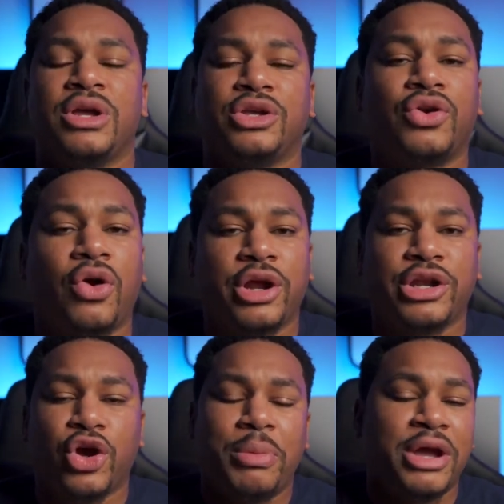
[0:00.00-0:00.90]
You already
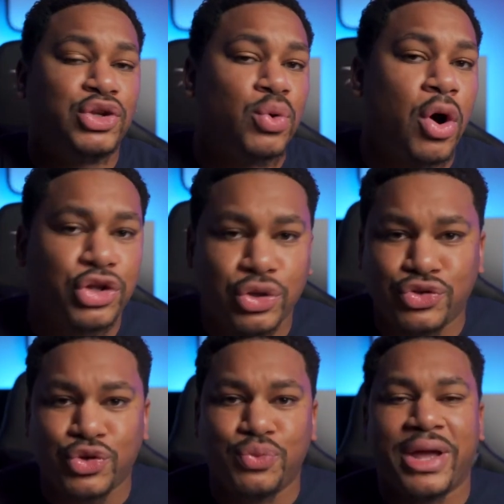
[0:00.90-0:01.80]
know, man. Do all the
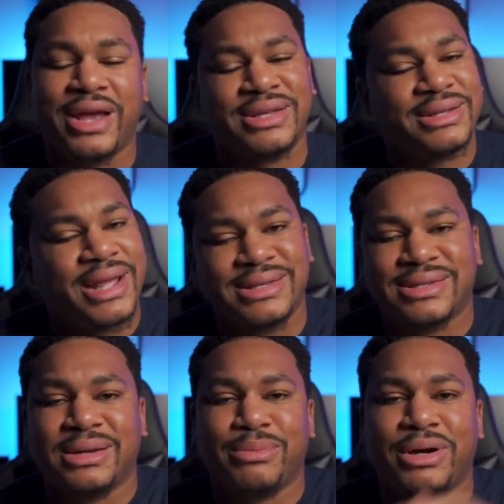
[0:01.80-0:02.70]
YouTube things. Hit that
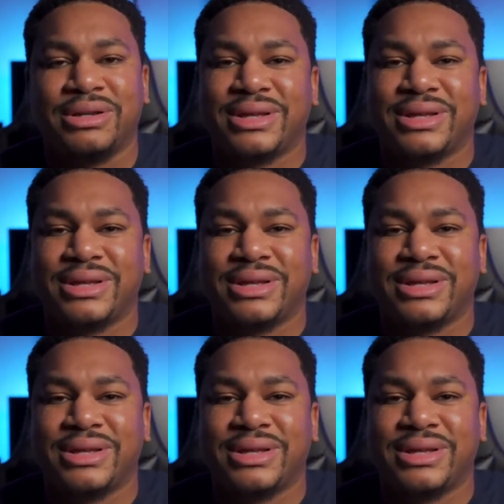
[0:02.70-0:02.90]
sub button.